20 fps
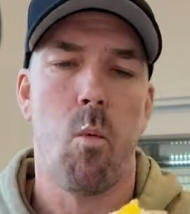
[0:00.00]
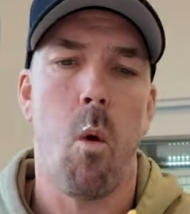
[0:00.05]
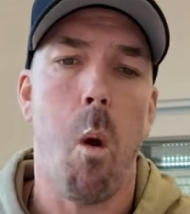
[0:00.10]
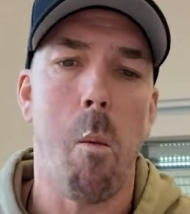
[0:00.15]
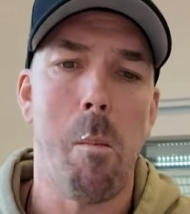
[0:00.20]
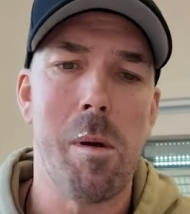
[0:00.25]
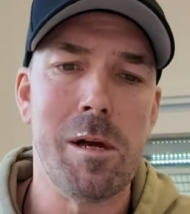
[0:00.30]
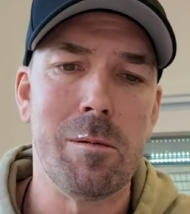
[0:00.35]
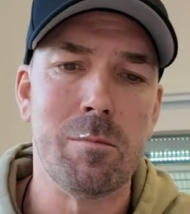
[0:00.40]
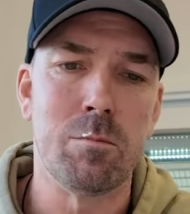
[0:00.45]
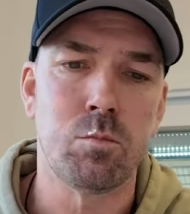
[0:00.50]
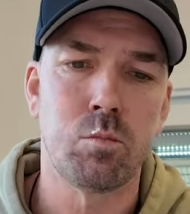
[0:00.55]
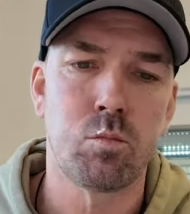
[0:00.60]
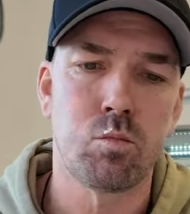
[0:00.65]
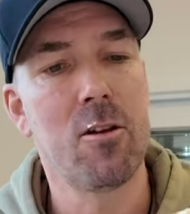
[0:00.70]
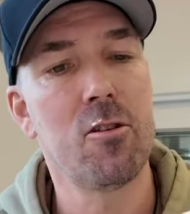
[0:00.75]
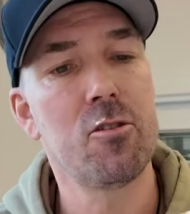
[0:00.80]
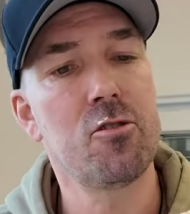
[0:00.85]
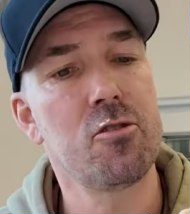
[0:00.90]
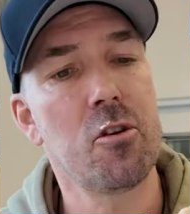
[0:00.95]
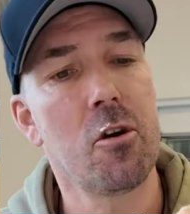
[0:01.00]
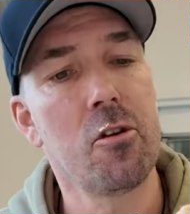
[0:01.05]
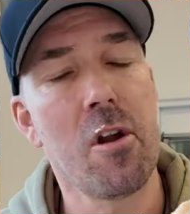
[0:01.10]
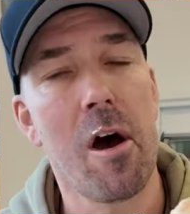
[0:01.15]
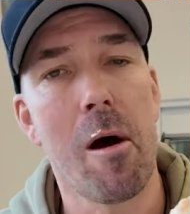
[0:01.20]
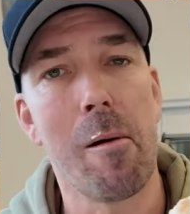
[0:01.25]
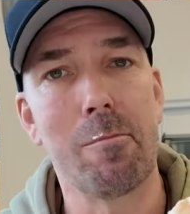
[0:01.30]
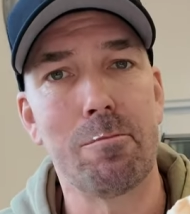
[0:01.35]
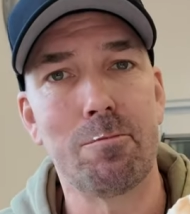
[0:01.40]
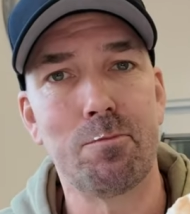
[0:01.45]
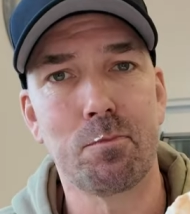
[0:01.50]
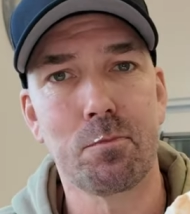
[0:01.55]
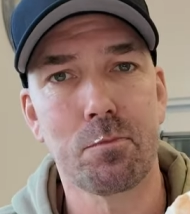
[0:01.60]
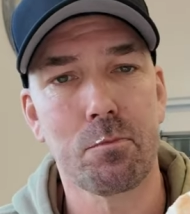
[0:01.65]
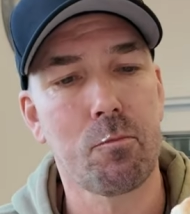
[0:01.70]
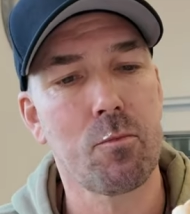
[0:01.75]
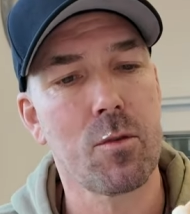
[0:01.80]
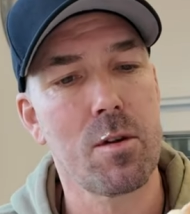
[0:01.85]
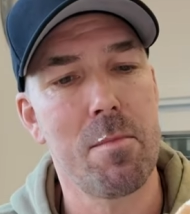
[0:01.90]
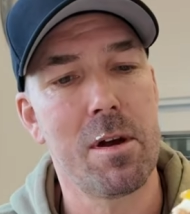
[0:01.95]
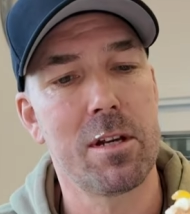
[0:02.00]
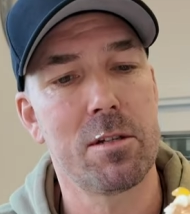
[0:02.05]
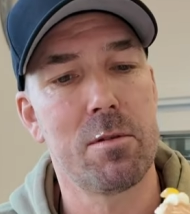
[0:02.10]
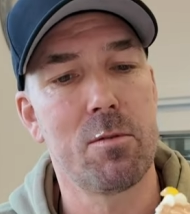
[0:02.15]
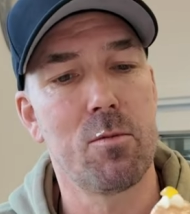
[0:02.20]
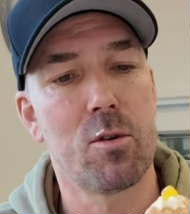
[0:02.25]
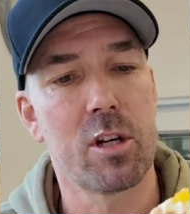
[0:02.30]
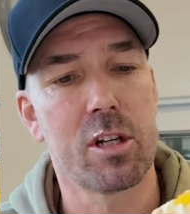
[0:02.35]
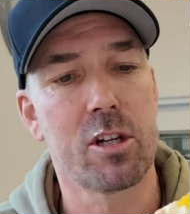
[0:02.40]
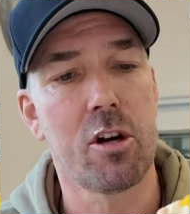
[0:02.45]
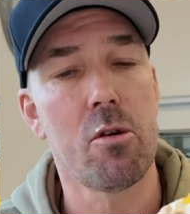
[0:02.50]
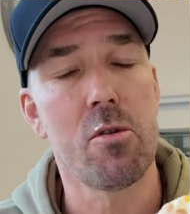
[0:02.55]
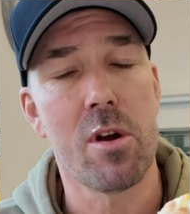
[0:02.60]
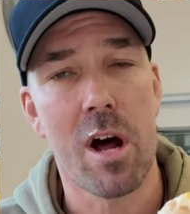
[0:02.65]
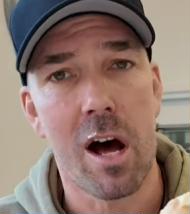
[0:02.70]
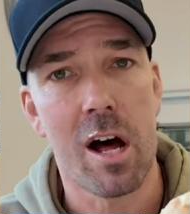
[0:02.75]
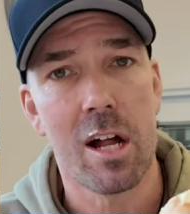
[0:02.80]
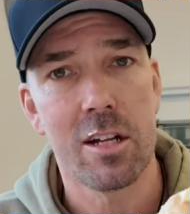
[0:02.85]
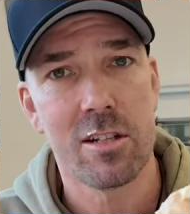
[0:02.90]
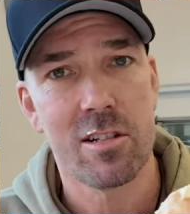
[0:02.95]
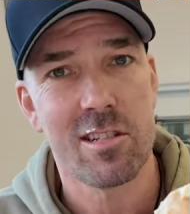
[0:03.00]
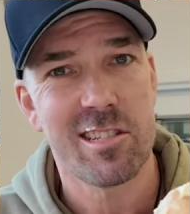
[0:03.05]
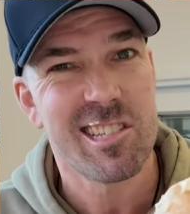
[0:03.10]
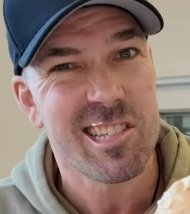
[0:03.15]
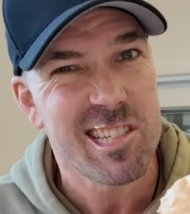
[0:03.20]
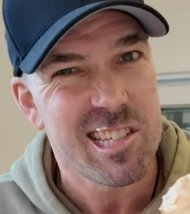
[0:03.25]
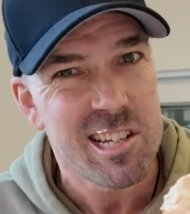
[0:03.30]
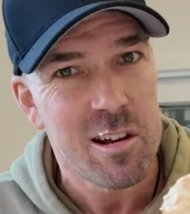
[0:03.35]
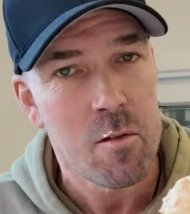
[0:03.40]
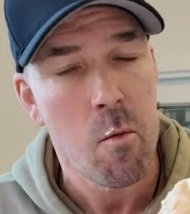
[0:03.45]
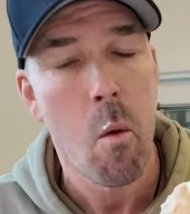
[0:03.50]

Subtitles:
Oh man, this donut makes me want to go nuts.